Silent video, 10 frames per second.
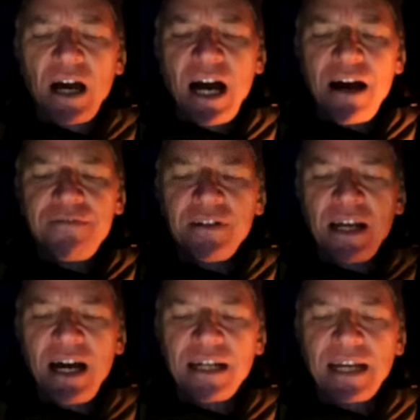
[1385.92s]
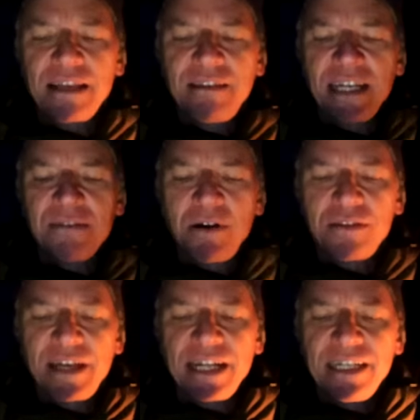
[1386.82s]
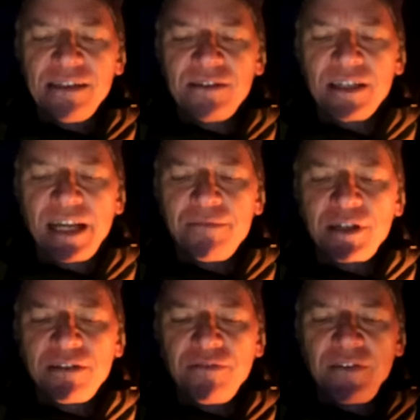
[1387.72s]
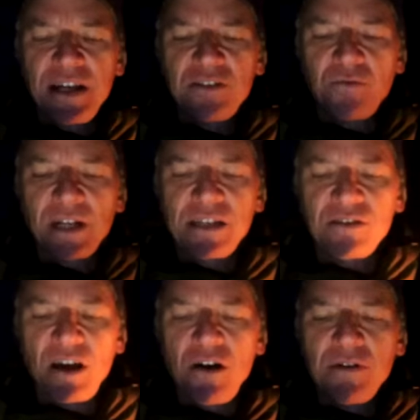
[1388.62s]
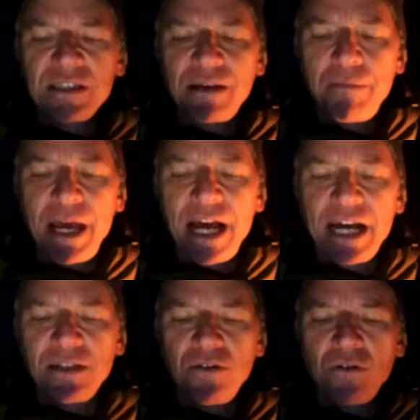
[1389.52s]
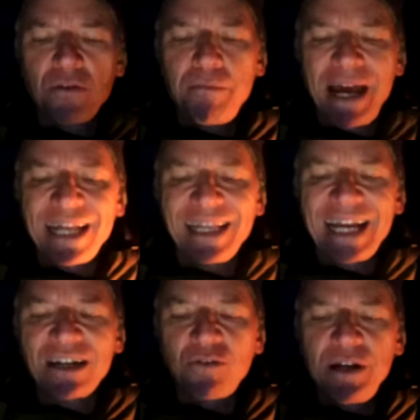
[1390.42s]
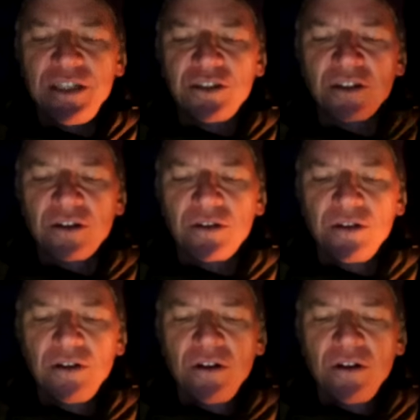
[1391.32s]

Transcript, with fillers: Off and on, I think about that incident. I'm convinced what I saw was a man or man-like creature.